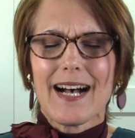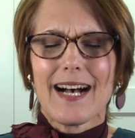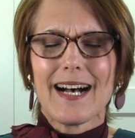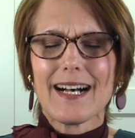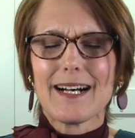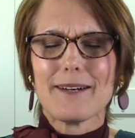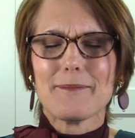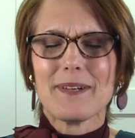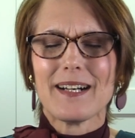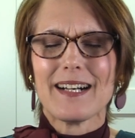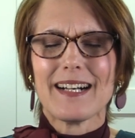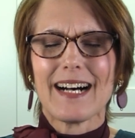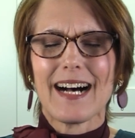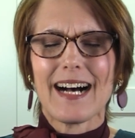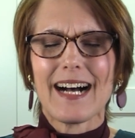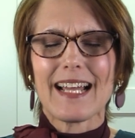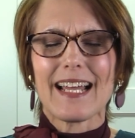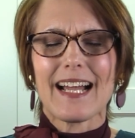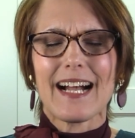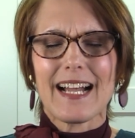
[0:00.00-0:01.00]

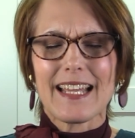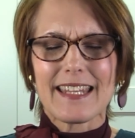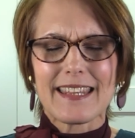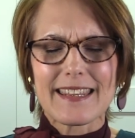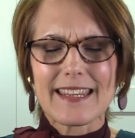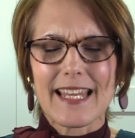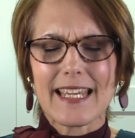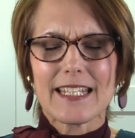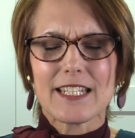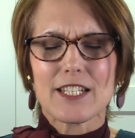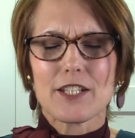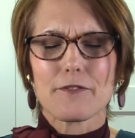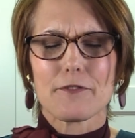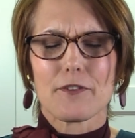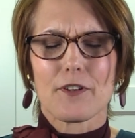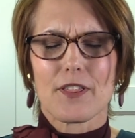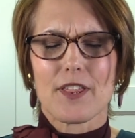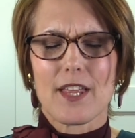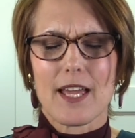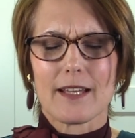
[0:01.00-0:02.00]
I thank you
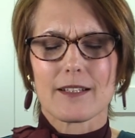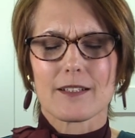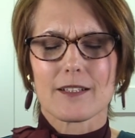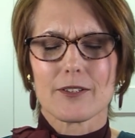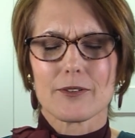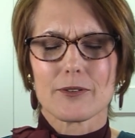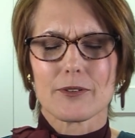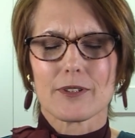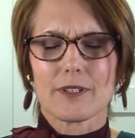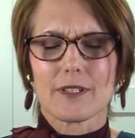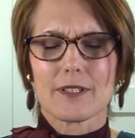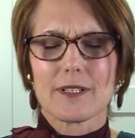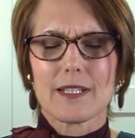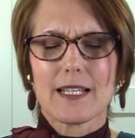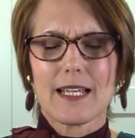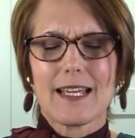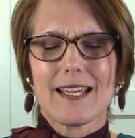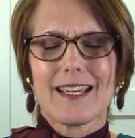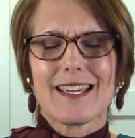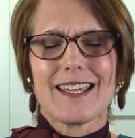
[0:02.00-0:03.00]
for that, Lord.
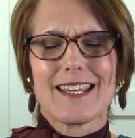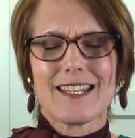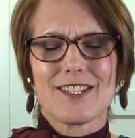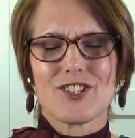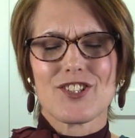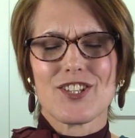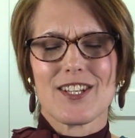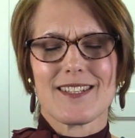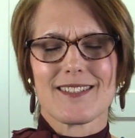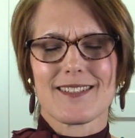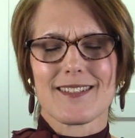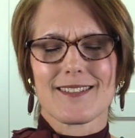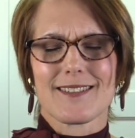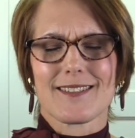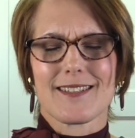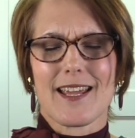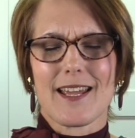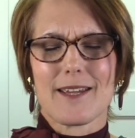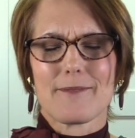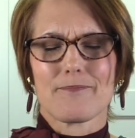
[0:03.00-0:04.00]
In Jesus'
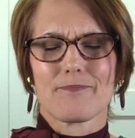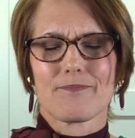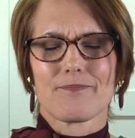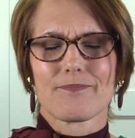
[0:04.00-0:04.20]
name,